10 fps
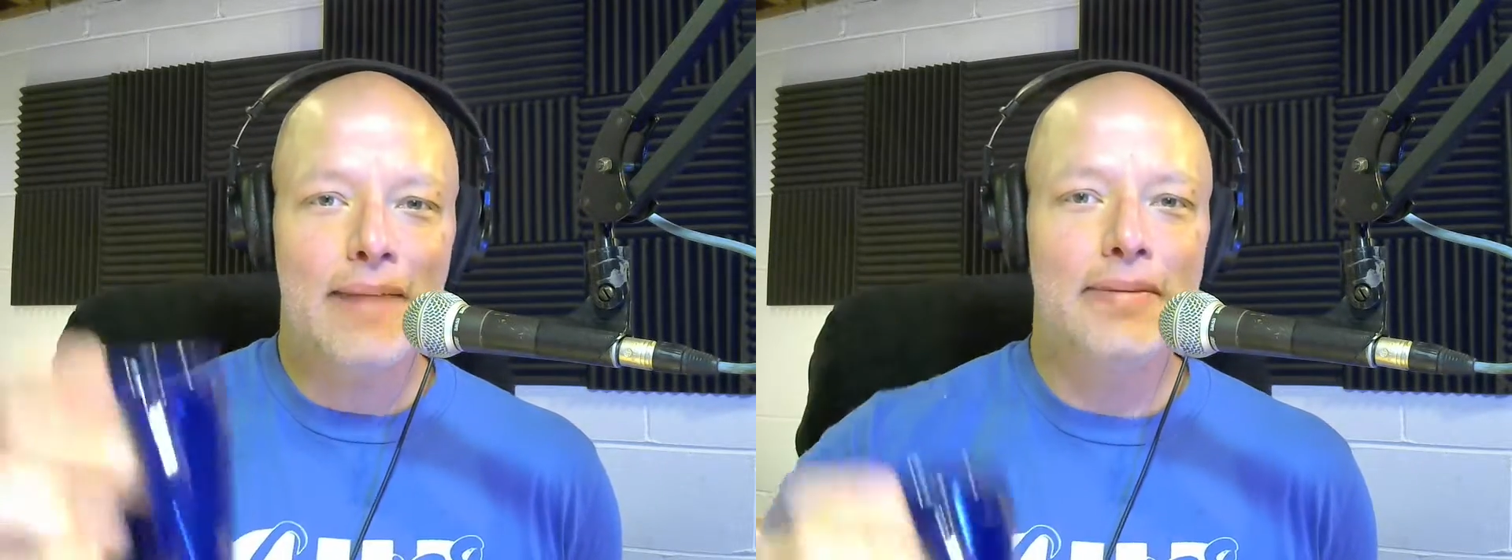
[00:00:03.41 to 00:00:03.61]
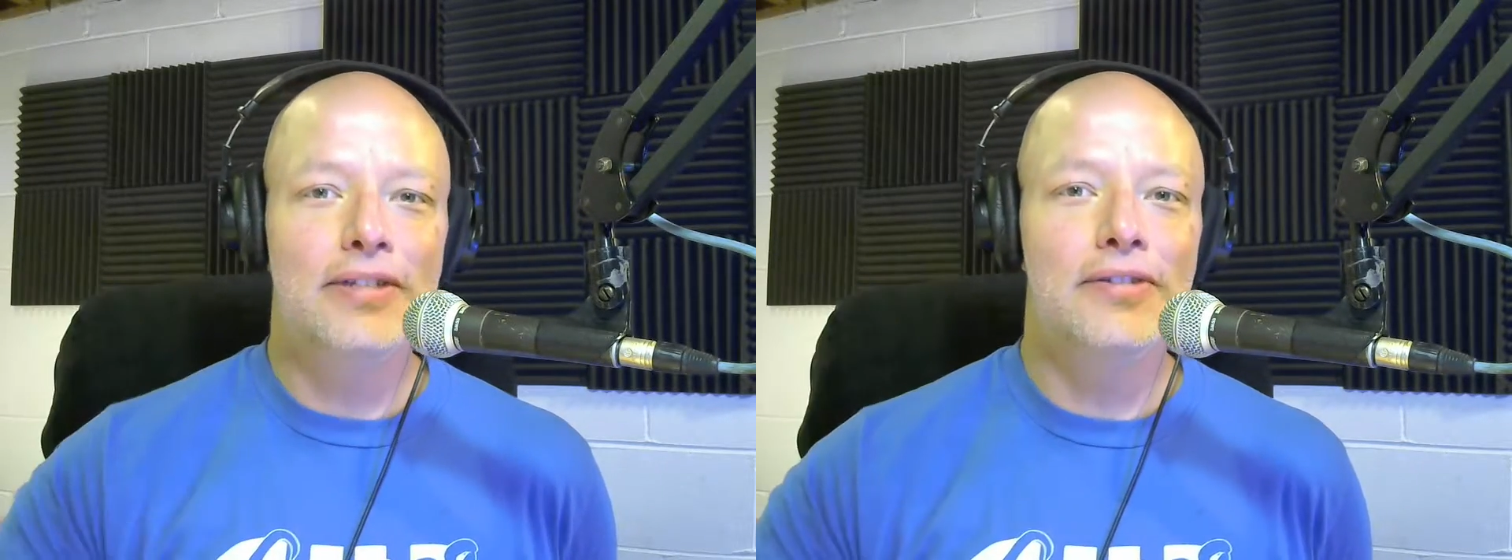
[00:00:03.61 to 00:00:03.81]

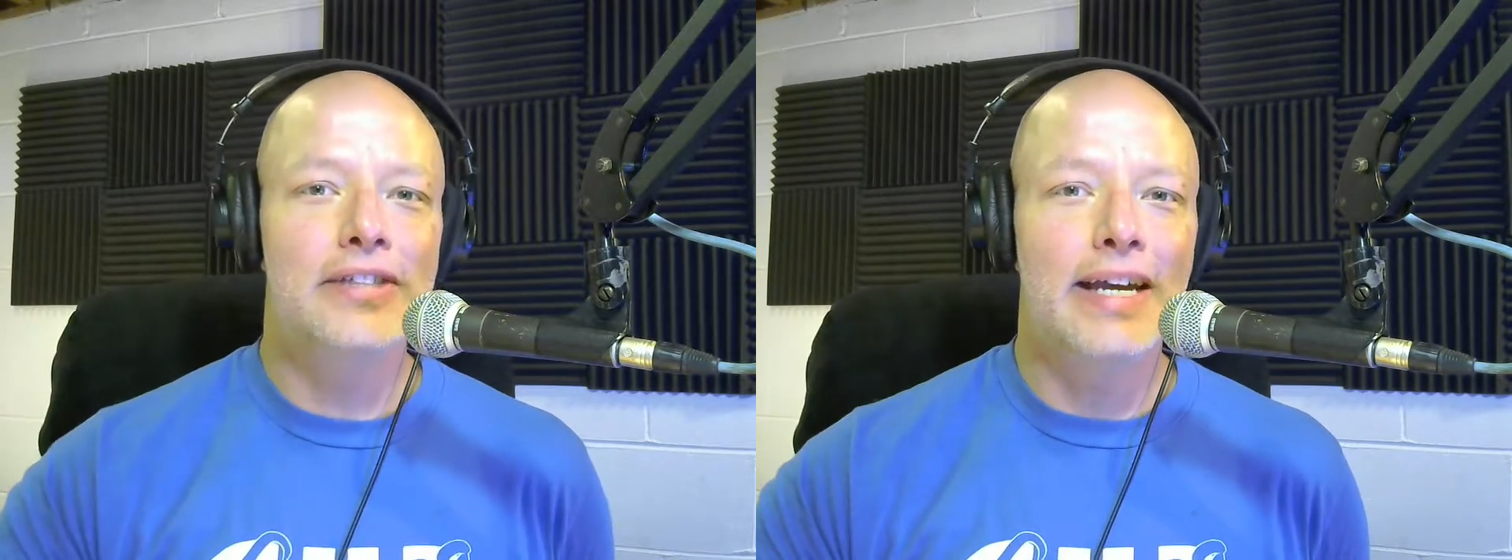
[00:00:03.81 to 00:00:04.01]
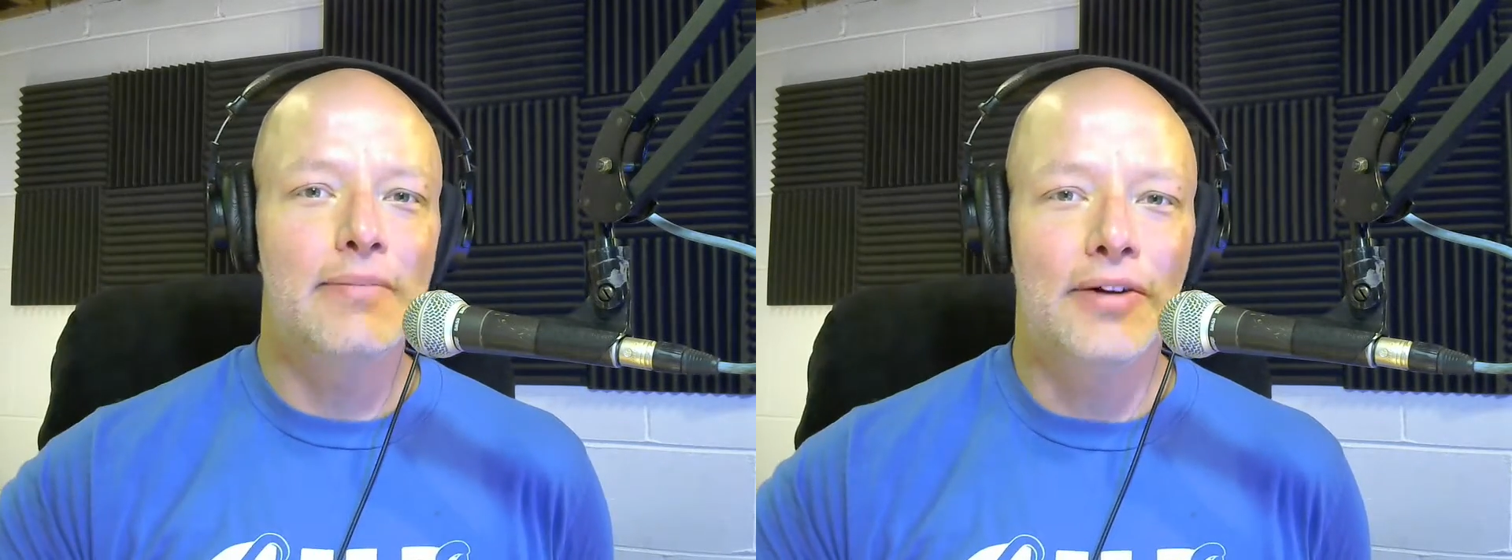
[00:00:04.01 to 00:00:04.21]
Happy
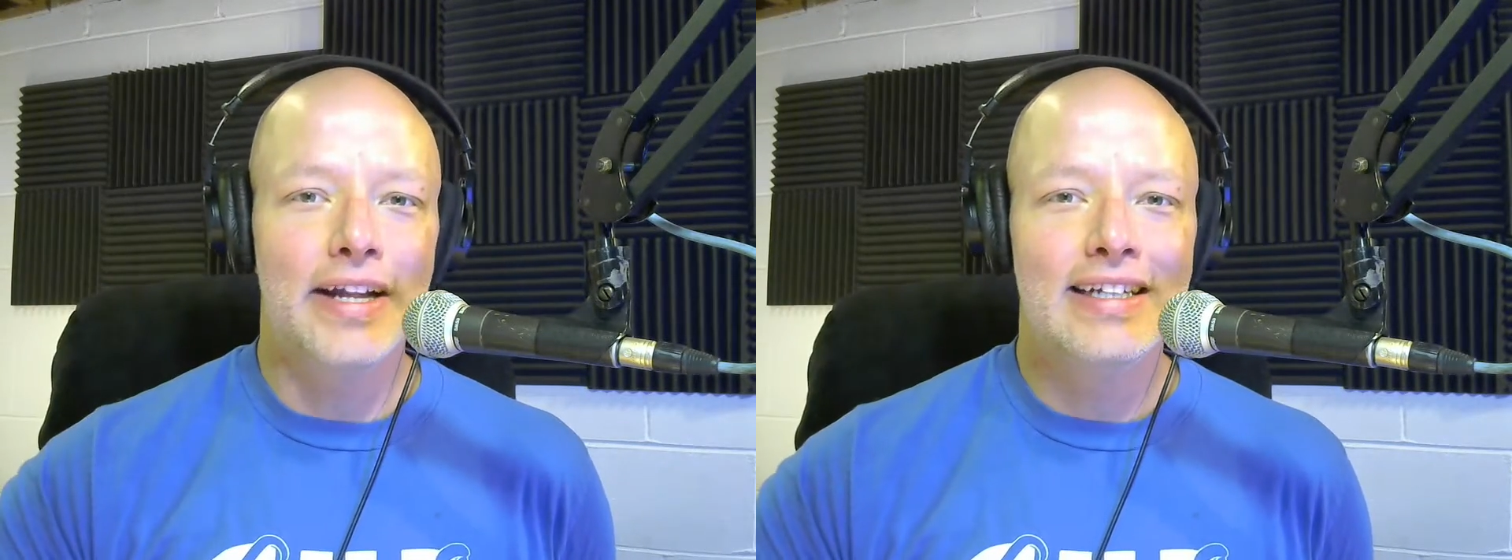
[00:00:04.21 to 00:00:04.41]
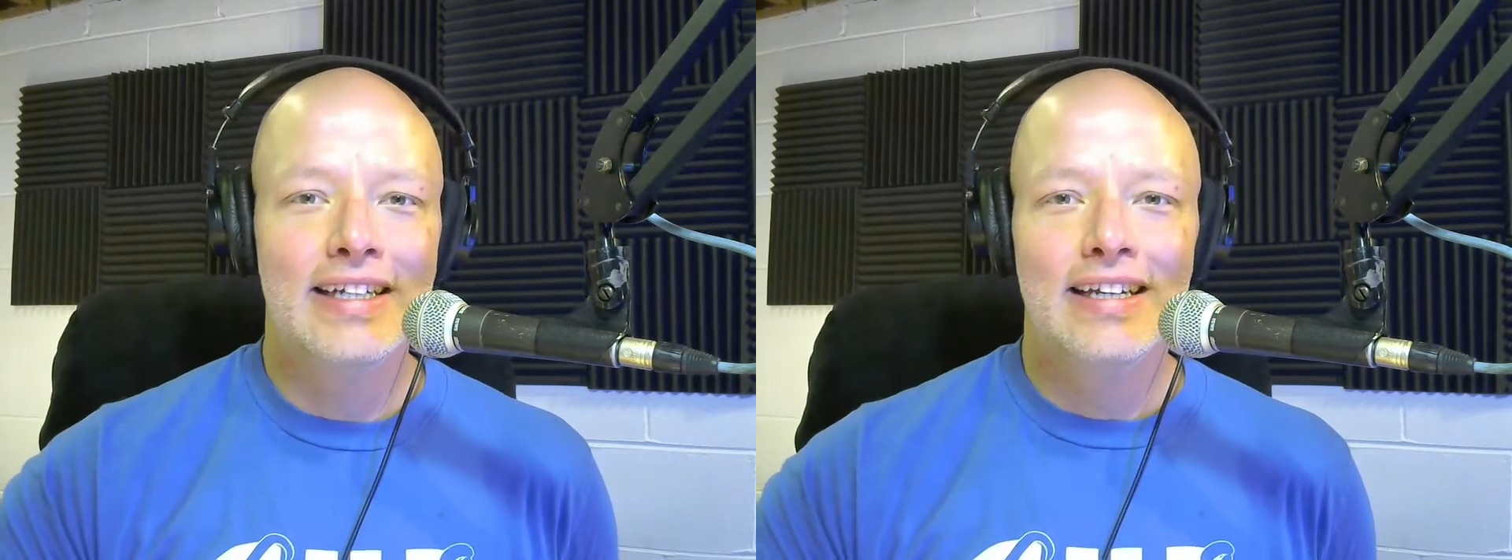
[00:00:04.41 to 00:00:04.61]
Tuesday
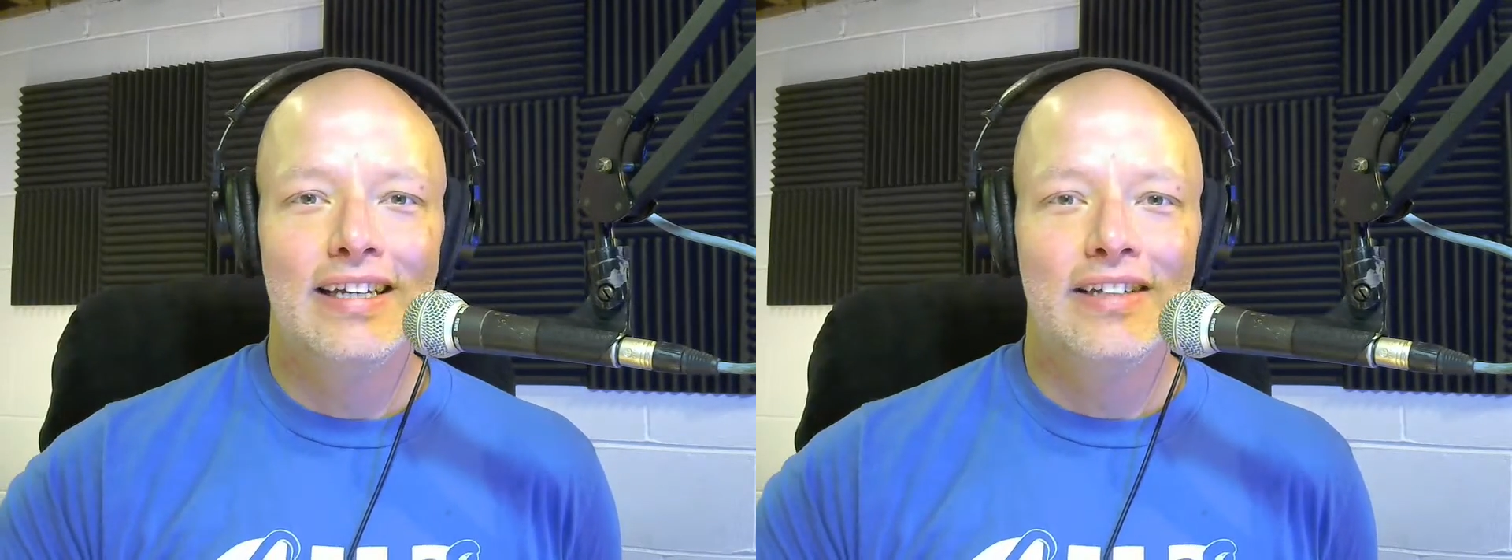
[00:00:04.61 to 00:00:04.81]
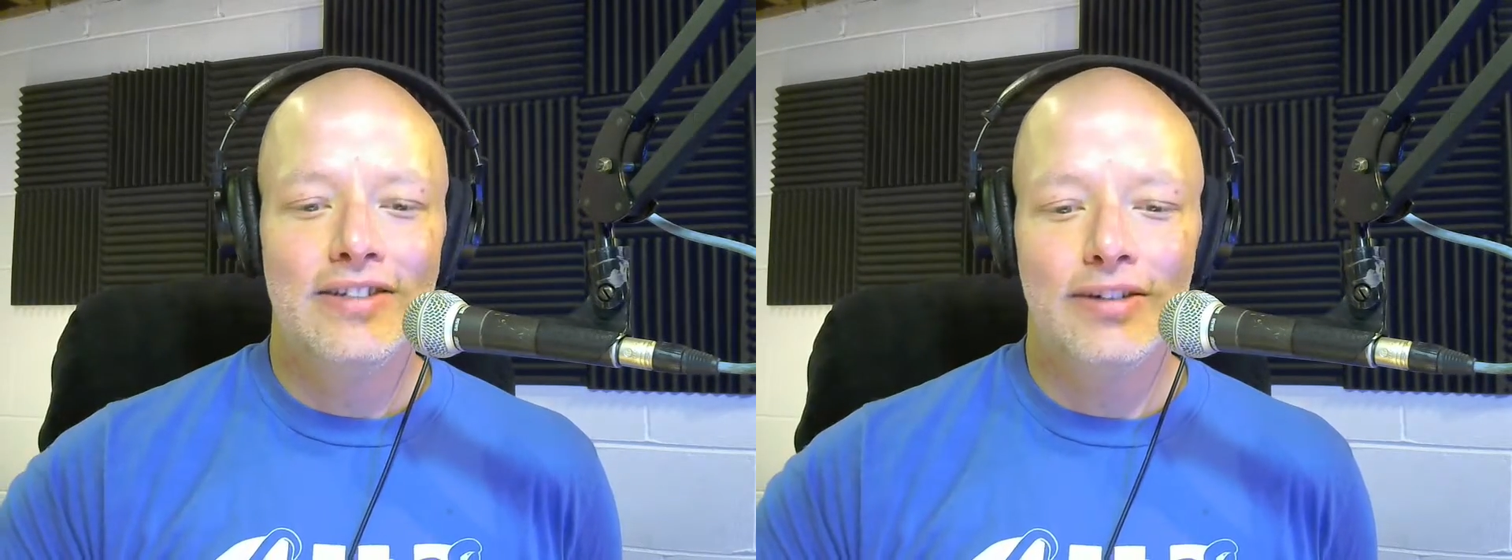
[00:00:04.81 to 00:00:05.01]
morning
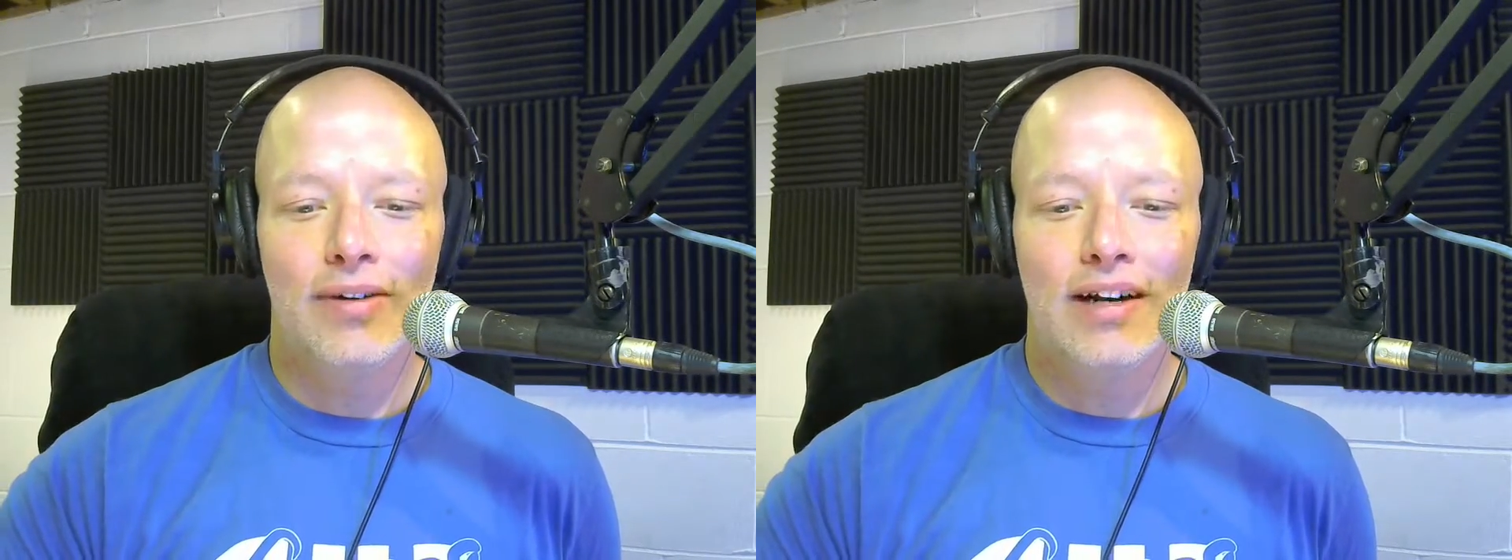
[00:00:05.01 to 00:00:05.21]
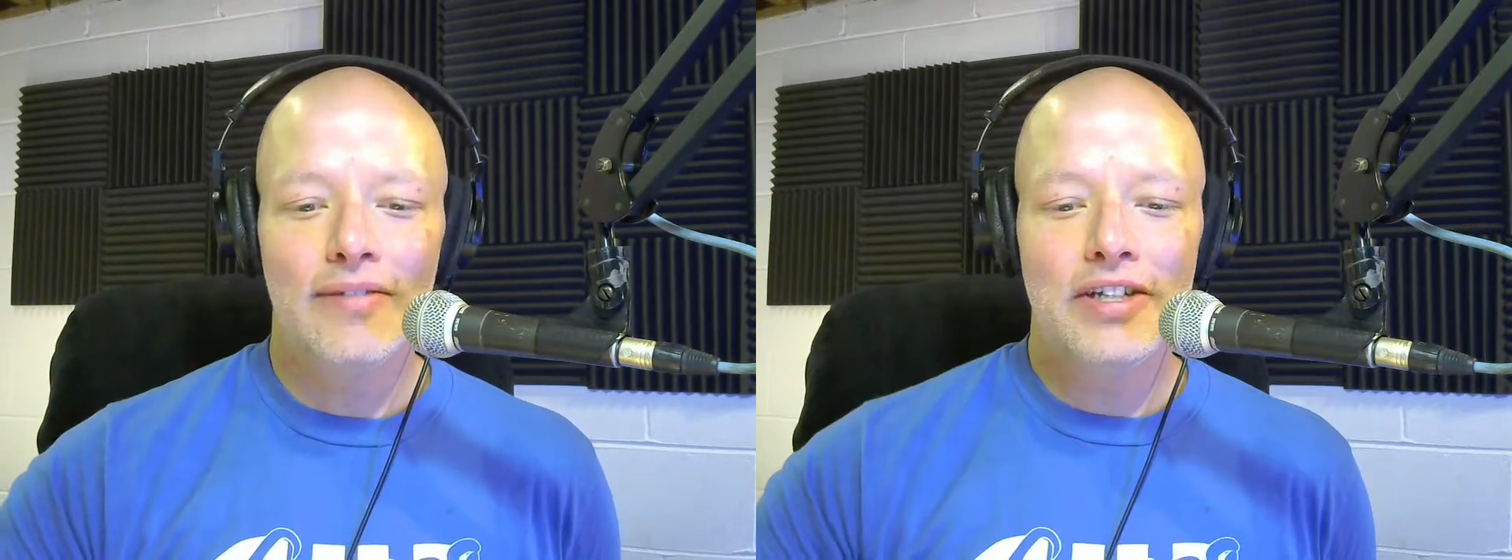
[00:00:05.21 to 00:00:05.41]
to
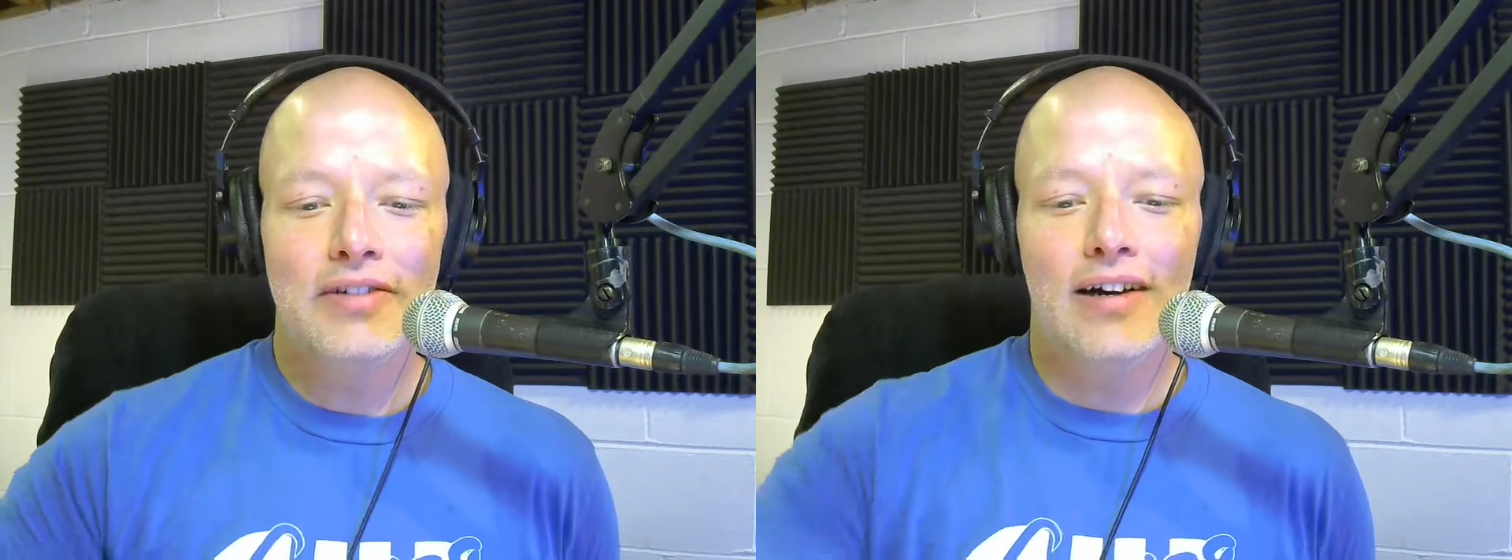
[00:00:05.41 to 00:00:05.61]
wherever you